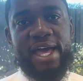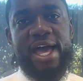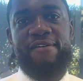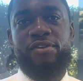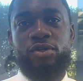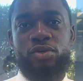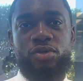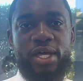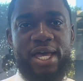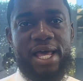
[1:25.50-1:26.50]
After you do
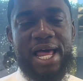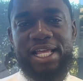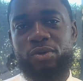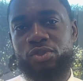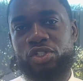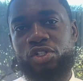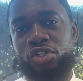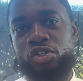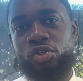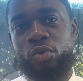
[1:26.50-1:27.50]
that, I like to what you
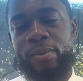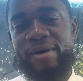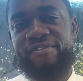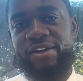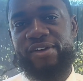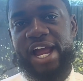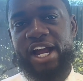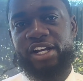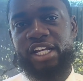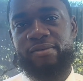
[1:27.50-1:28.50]
do with my favorite
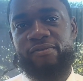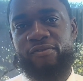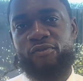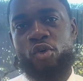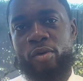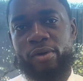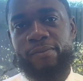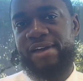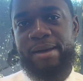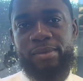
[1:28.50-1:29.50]
acronym, FORMA:
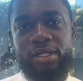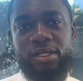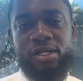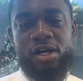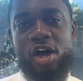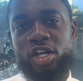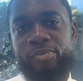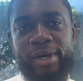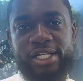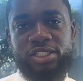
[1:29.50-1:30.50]
family,
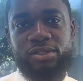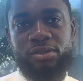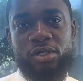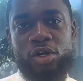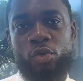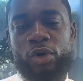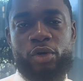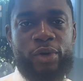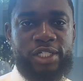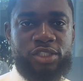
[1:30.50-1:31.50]
occupation,
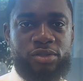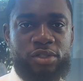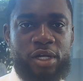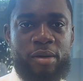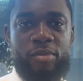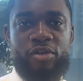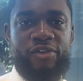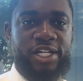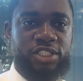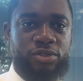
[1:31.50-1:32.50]
recreation,
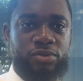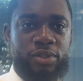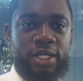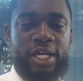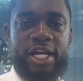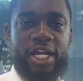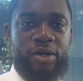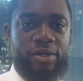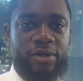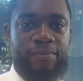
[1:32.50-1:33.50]
motivation,
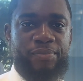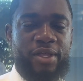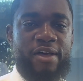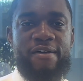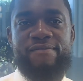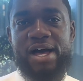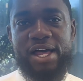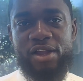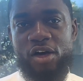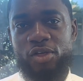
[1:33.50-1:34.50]
area.
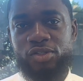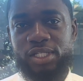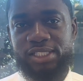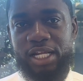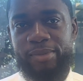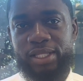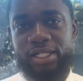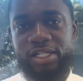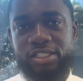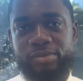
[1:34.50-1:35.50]
Find all those things out about the
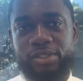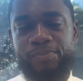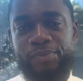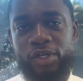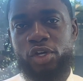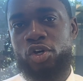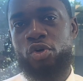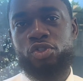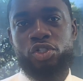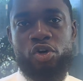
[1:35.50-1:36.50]
customer.
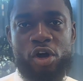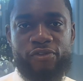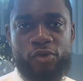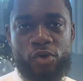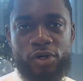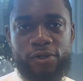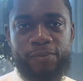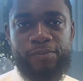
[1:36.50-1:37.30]
Who's the car for?